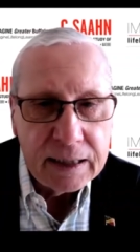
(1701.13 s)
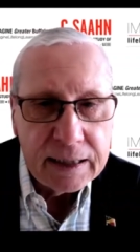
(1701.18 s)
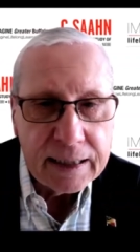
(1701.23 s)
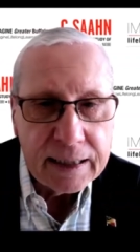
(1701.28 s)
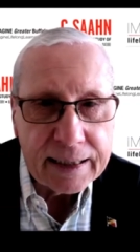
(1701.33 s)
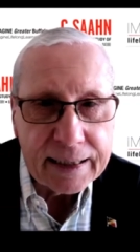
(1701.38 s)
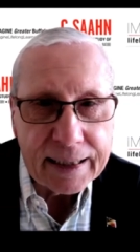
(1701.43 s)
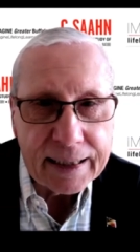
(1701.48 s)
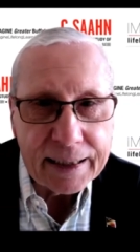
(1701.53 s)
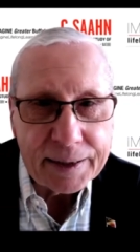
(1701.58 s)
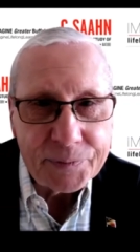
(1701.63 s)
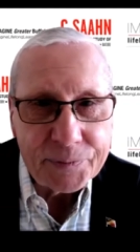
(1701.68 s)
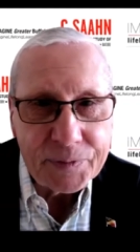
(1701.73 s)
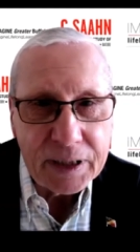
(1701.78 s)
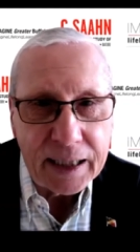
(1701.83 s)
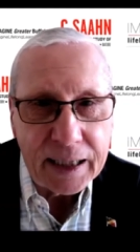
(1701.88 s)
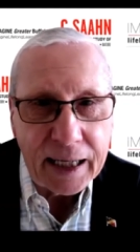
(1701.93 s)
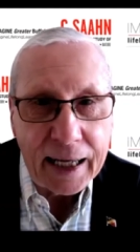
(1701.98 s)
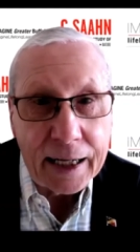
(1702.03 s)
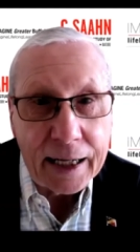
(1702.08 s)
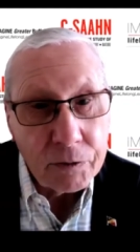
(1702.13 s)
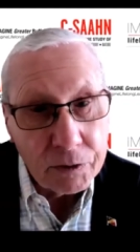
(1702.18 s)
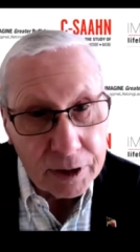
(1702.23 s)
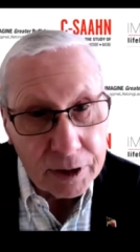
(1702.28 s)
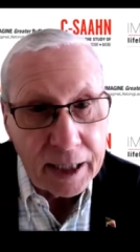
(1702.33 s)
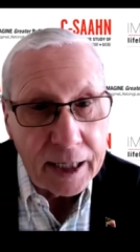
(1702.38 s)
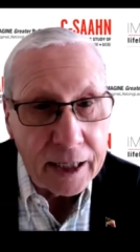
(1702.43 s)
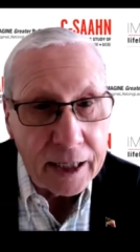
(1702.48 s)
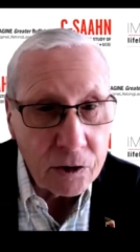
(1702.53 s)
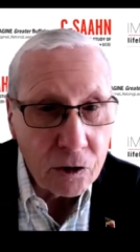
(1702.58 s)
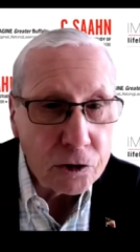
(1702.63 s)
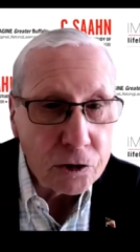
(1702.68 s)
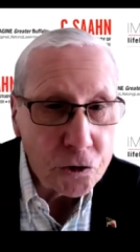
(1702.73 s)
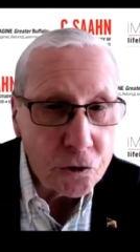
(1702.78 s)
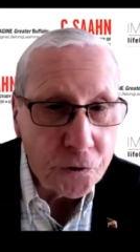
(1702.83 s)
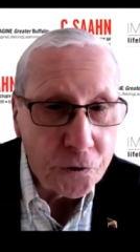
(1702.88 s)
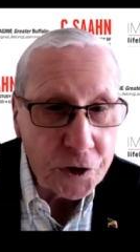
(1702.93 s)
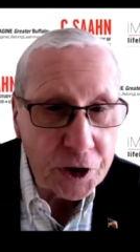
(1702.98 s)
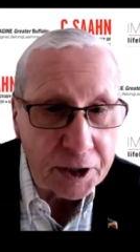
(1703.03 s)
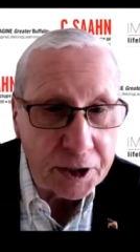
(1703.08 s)
Um, and, and also
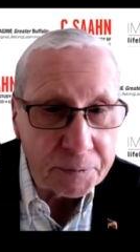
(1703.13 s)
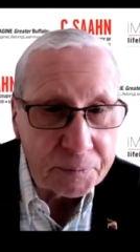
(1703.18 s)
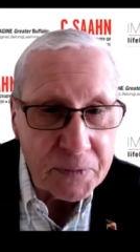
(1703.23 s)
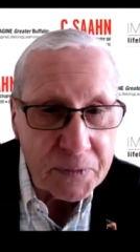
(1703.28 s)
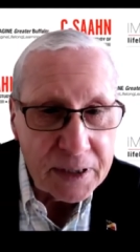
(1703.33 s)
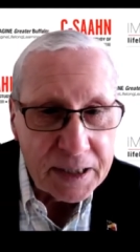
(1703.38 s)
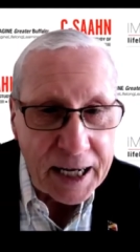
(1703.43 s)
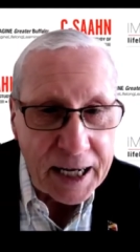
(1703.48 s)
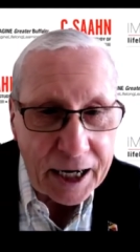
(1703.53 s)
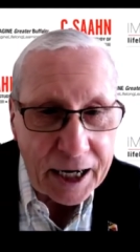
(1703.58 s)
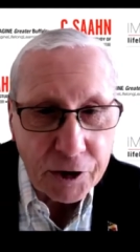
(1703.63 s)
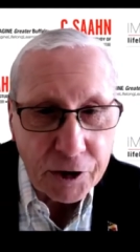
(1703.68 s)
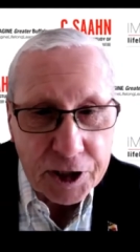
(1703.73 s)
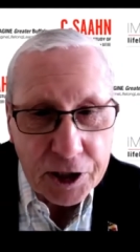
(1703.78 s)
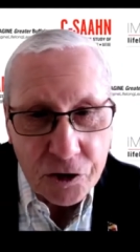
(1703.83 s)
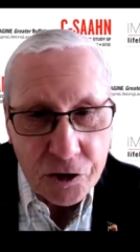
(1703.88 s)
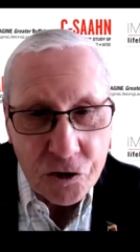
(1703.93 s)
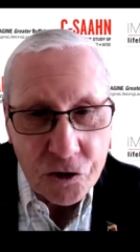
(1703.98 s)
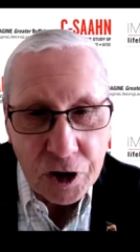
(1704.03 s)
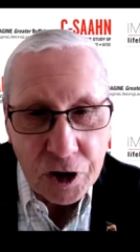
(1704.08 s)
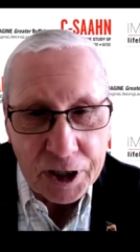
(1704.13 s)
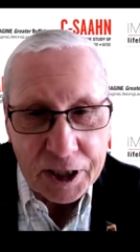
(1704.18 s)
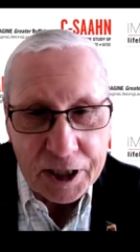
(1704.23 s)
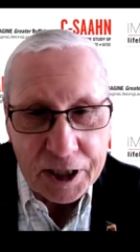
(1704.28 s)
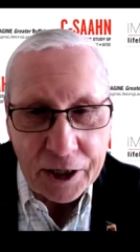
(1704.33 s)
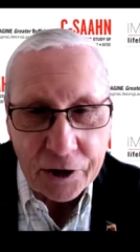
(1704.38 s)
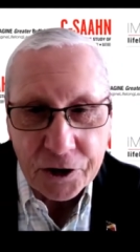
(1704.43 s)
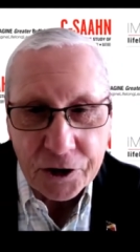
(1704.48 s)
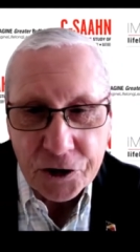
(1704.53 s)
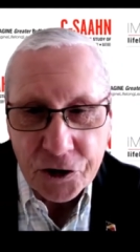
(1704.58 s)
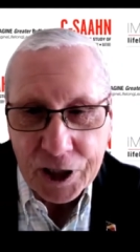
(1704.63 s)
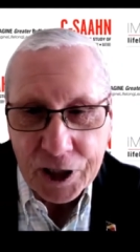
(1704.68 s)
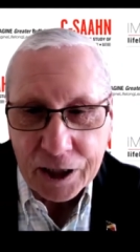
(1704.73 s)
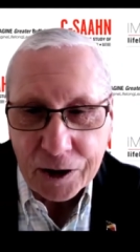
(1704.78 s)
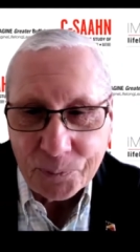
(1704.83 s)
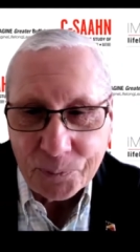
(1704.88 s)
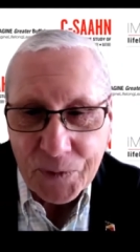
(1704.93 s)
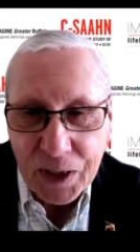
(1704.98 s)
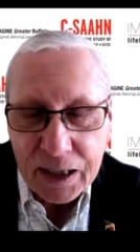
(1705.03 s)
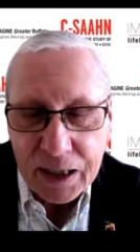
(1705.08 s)
for the Heritage uh,
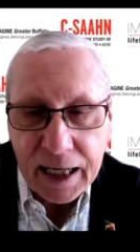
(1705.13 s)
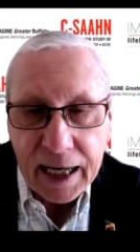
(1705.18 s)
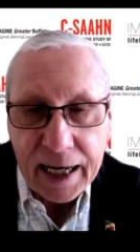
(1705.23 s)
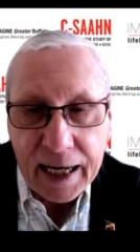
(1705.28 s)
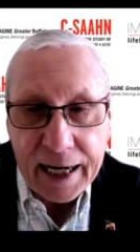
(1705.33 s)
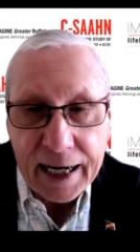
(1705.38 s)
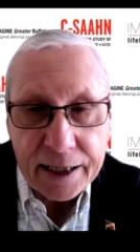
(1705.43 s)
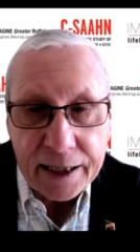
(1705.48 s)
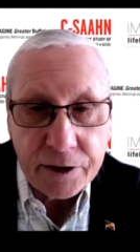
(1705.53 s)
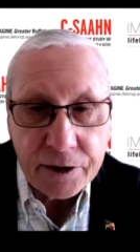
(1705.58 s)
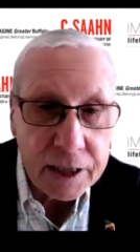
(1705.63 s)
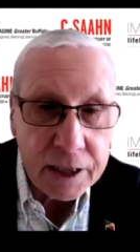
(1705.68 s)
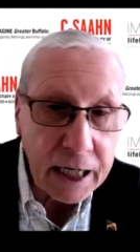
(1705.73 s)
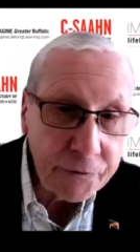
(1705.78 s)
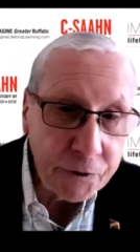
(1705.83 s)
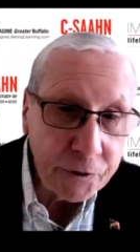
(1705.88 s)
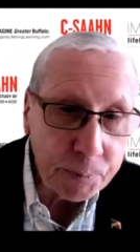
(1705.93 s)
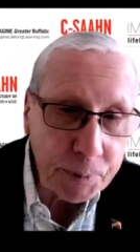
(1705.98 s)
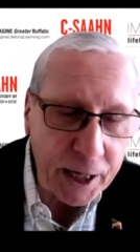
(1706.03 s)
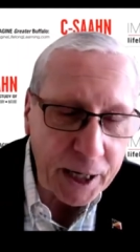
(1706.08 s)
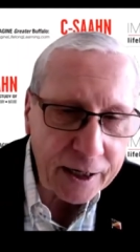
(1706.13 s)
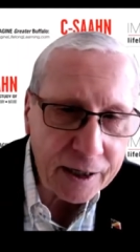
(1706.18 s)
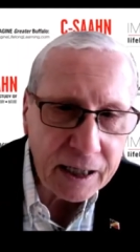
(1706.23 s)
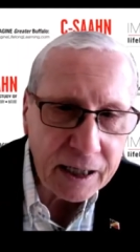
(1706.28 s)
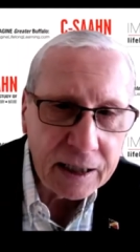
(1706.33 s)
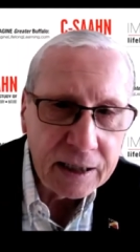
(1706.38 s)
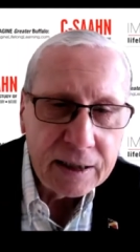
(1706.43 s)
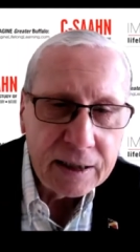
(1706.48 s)
Carousel and the Naval Park.